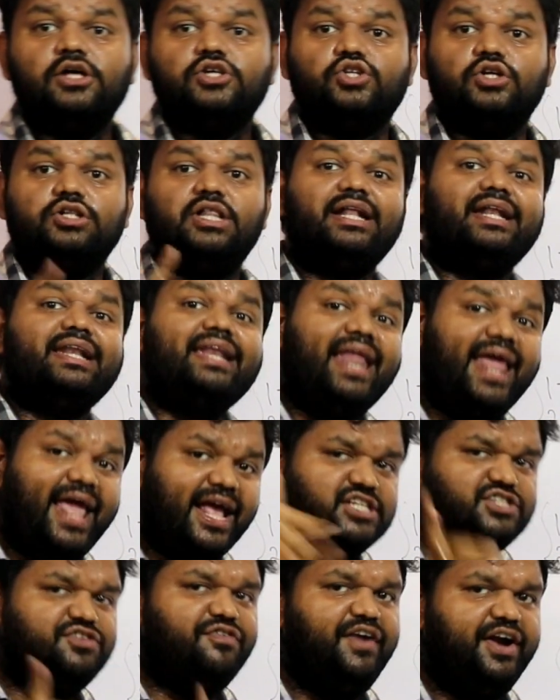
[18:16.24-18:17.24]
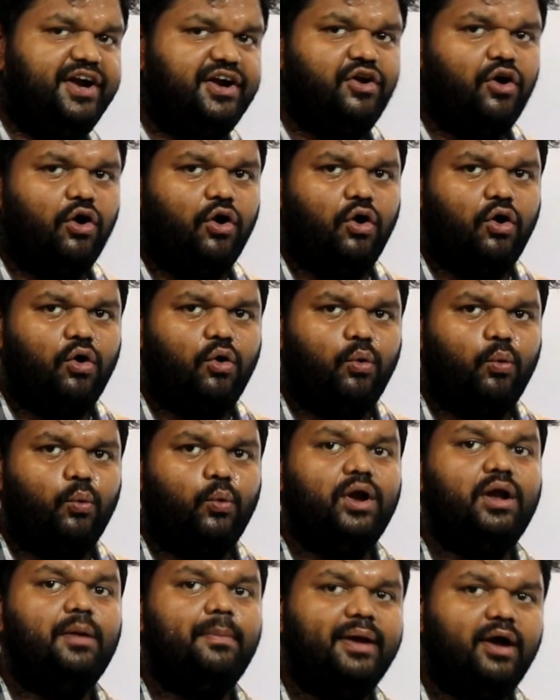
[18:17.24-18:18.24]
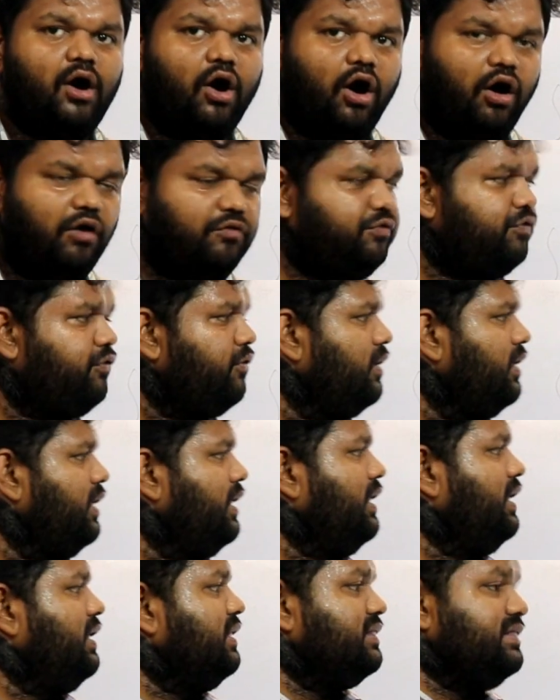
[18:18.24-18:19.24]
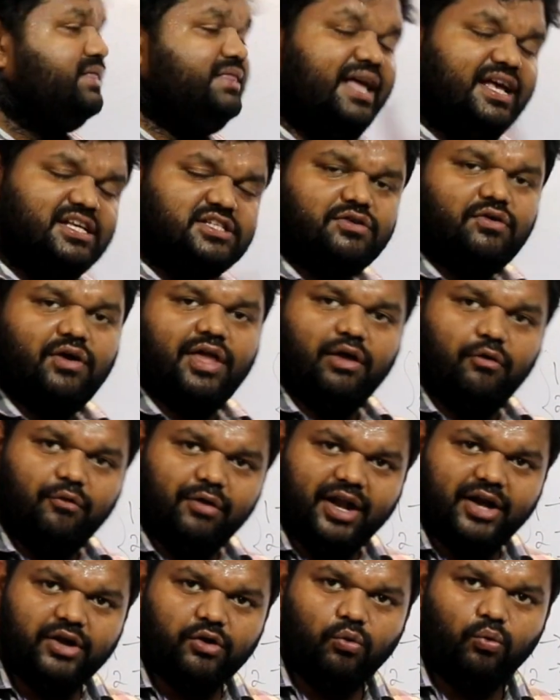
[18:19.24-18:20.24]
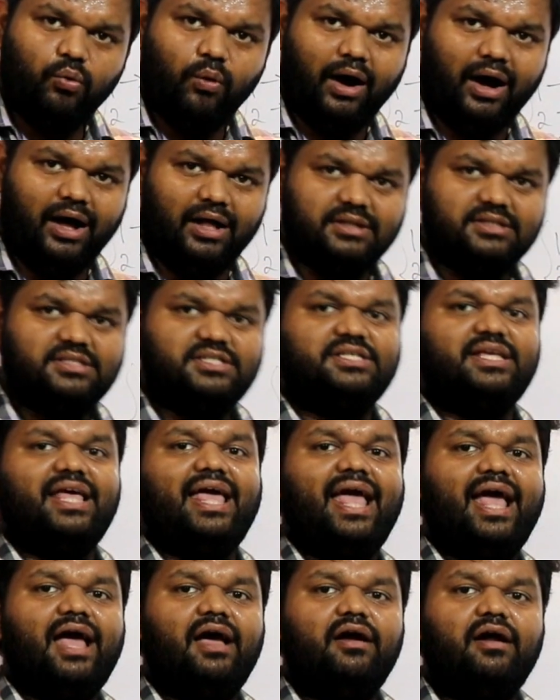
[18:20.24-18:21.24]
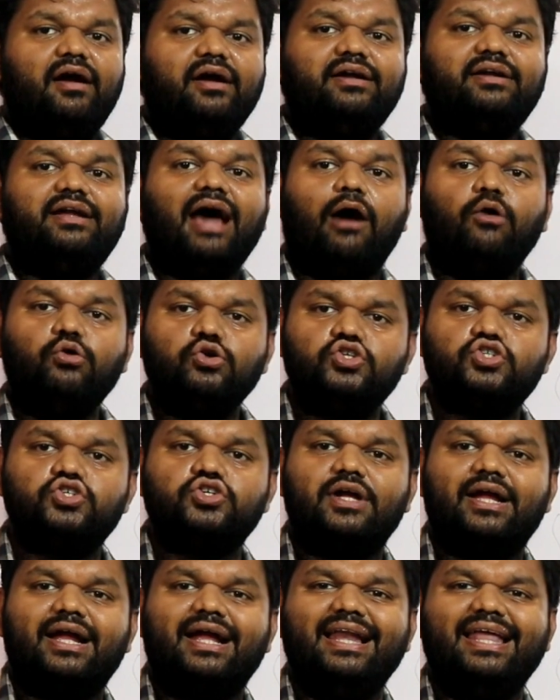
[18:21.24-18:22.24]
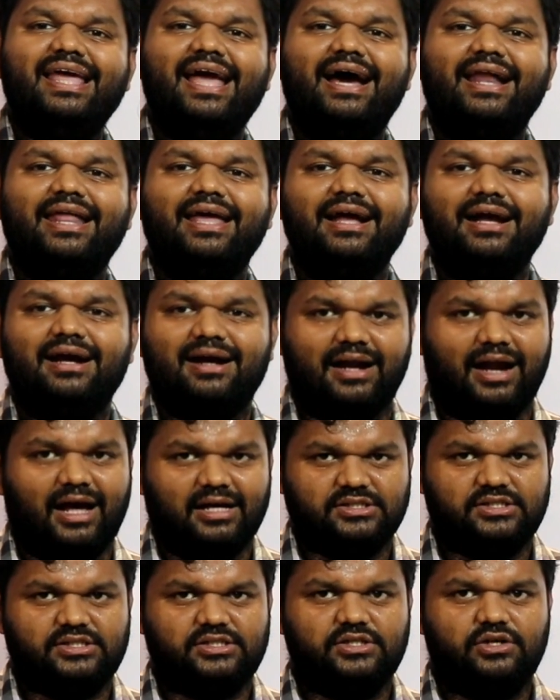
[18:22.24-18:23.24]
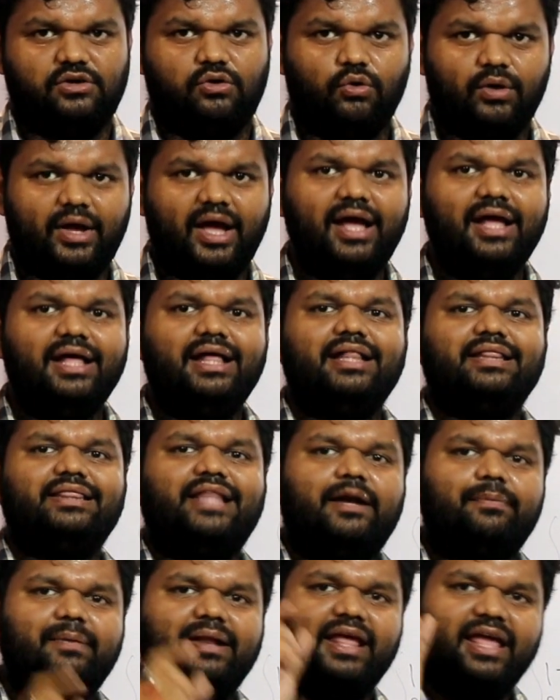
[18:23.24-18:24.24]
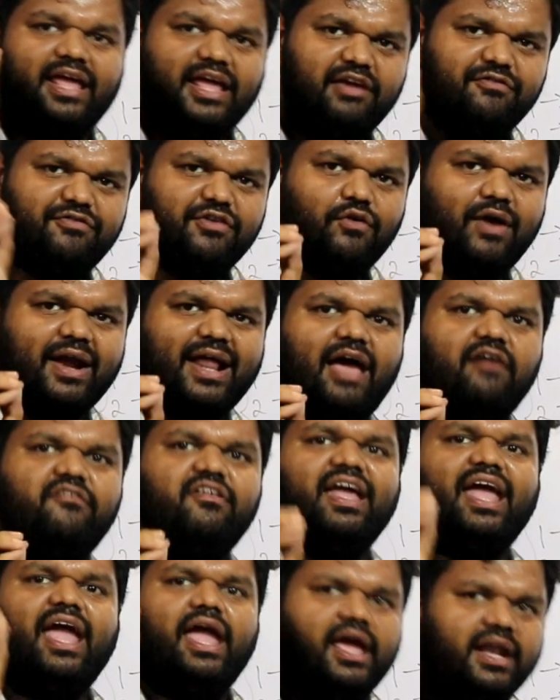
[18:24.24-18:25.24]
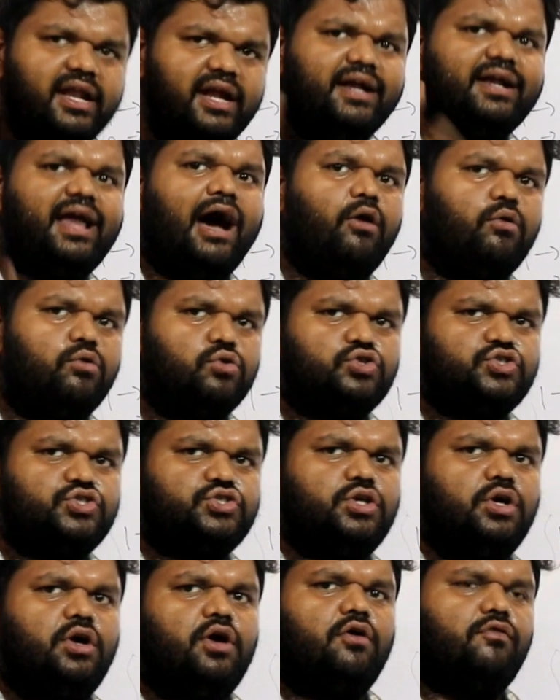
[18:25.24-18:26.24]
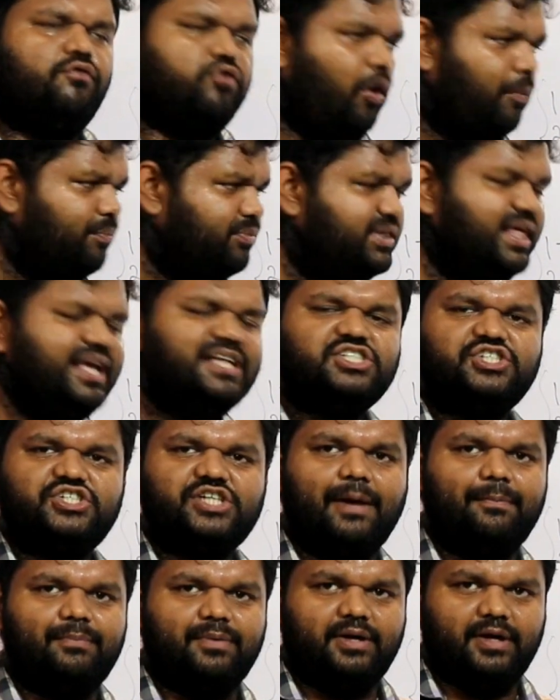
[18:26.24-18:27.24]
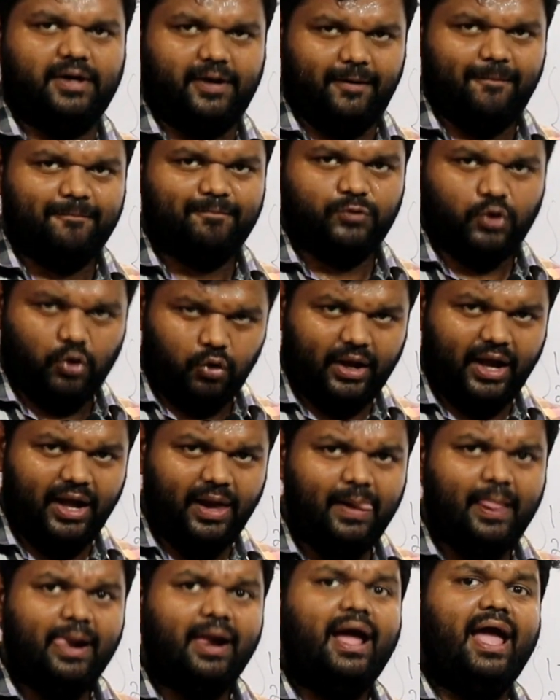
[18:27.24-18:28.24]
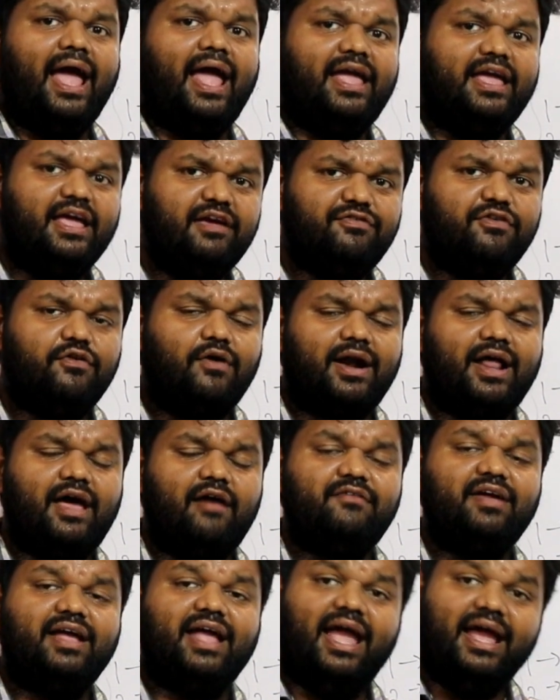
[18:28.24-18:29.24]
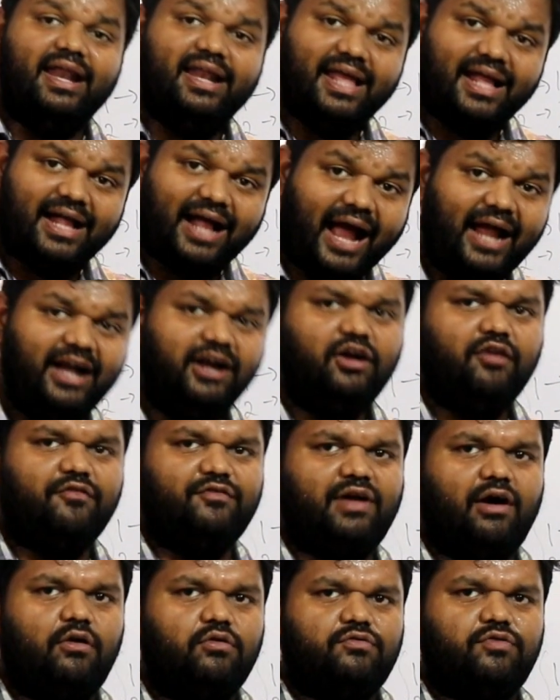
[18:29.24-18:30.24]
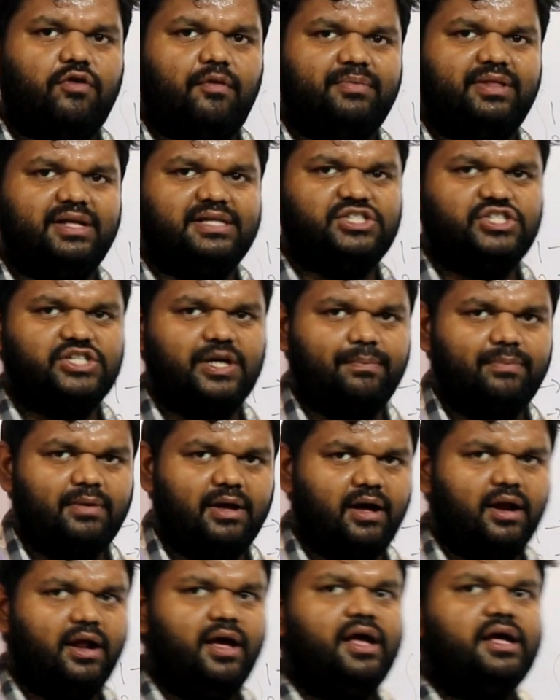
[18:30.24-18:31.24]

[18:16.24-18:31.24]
so the next video will be of this unit 1's doubt clearing class. Okay, that means if you are having any doubts from this chapter, okay, if you are having any kind of doubt from this chapter,